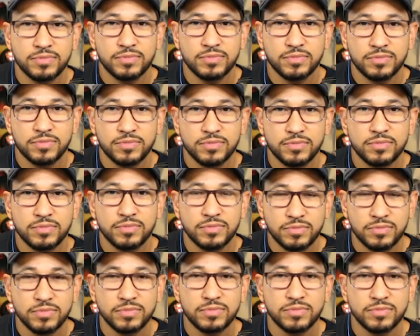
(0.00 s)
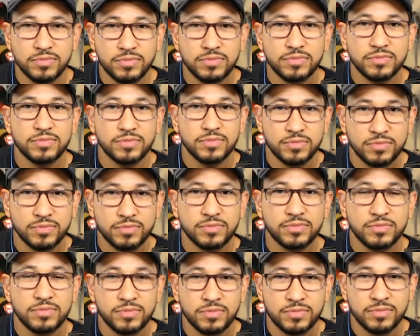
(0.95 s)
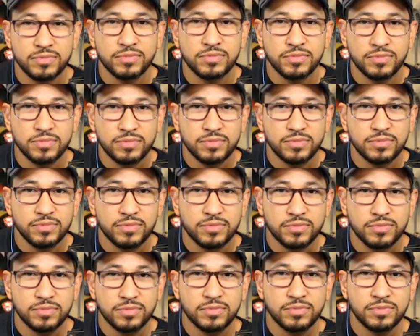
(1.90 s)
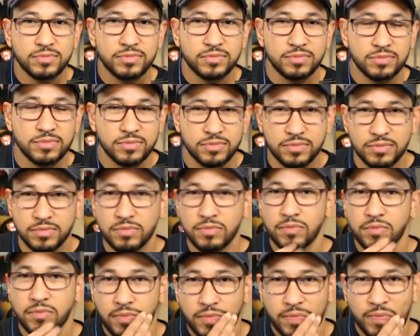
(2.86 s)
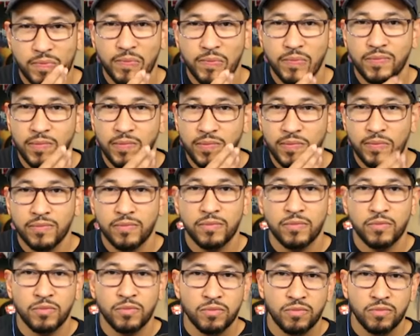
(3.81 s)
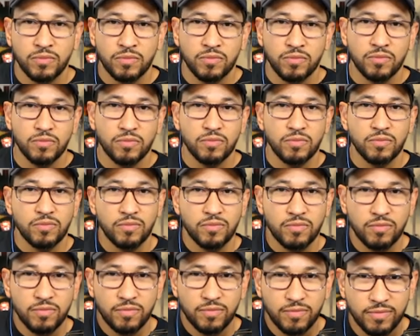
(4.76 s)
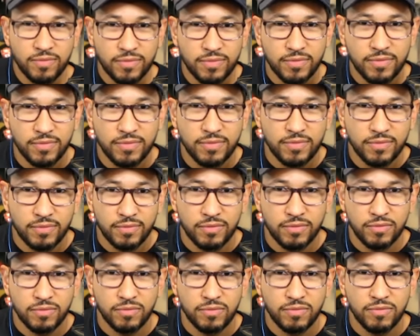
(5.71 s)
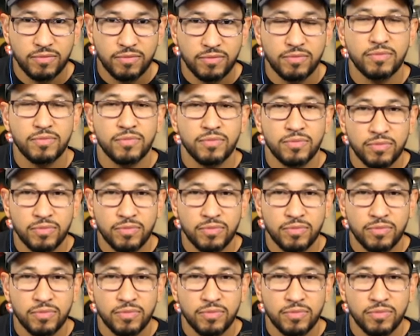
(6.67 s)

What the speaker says: No words are spoken by the person on screen.